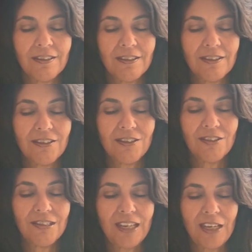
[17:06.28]
And
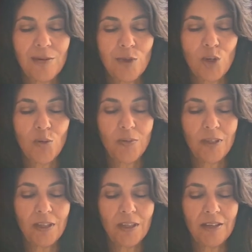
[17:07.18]
just take a moment
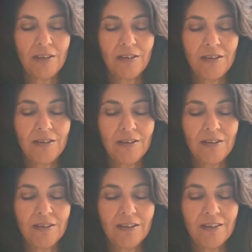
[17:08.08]
here
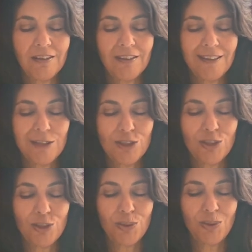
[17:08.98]
and
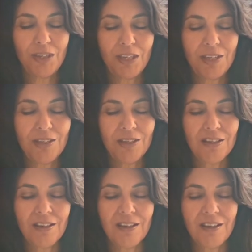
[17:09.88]
tune into the
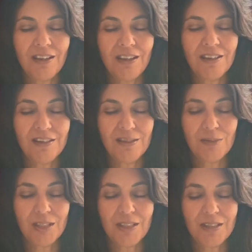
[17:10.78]

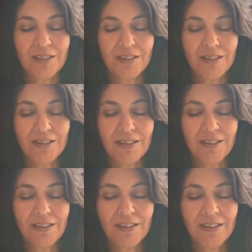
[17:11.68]
awesomeness
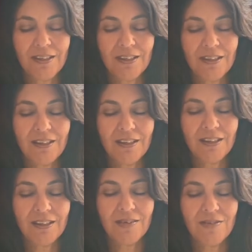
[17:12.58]

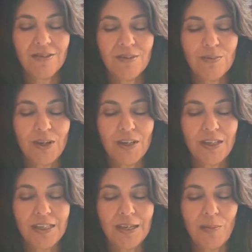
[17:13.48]
of this body
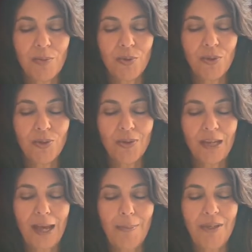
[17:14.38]
temple you
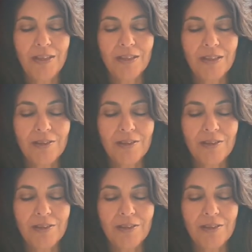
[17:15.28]
inhabit,